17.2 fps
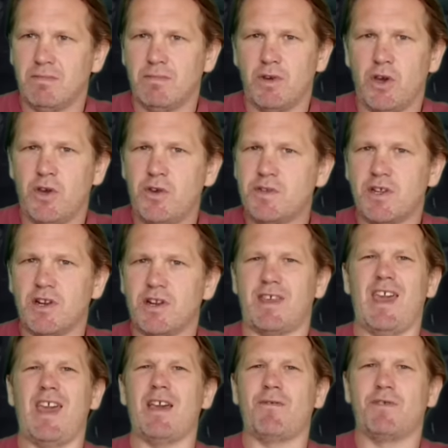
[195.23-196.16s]
who's going to
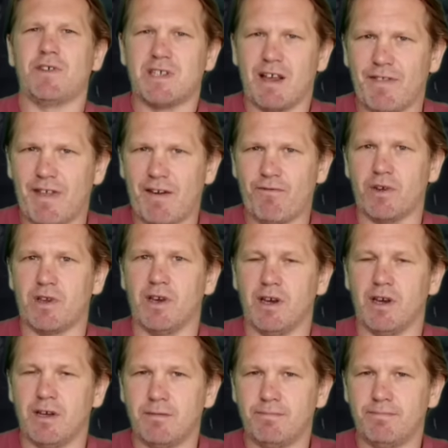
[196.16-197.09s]
kick for South
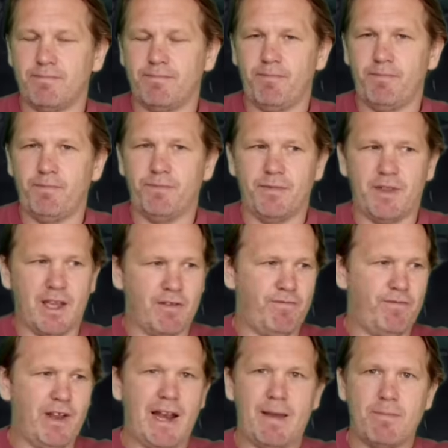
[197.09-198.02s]
Africa? They had
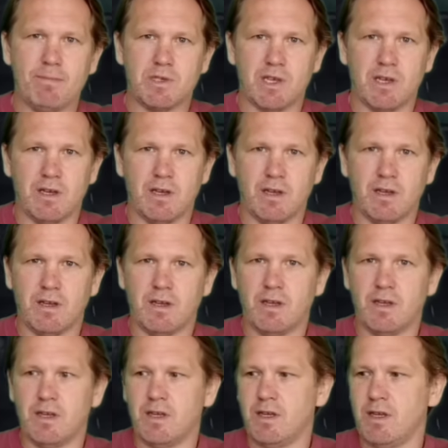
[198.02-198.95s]
Willemse,
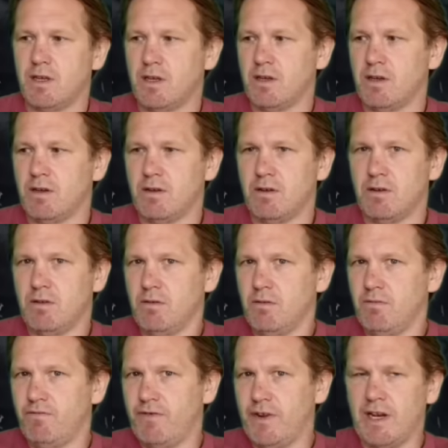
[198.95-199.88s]

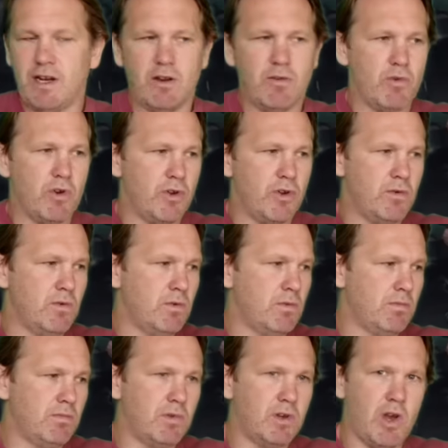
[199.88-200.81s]
Willy LaRue,
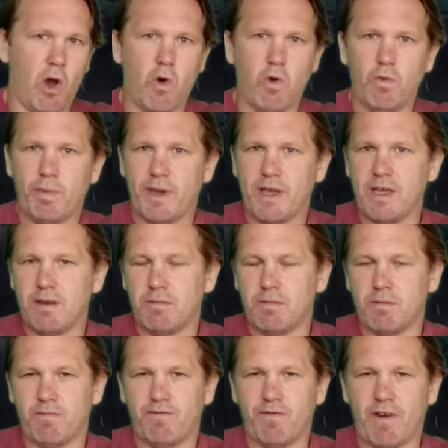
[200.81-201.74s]
Colby,
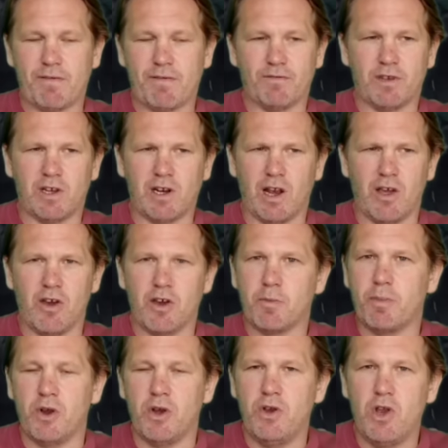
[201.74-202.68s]
Faf de Klerk,
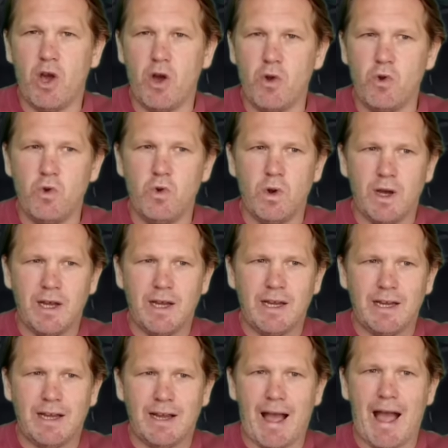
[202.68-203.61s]
but no
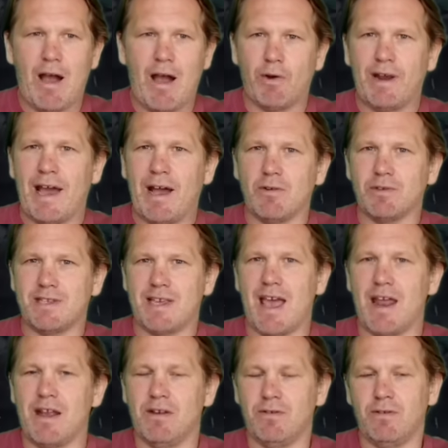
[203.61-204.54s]
out-and-out
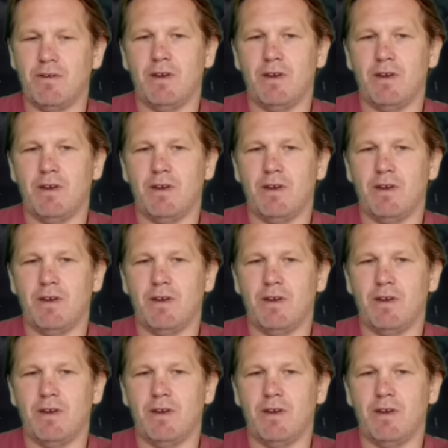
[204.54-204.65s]
10.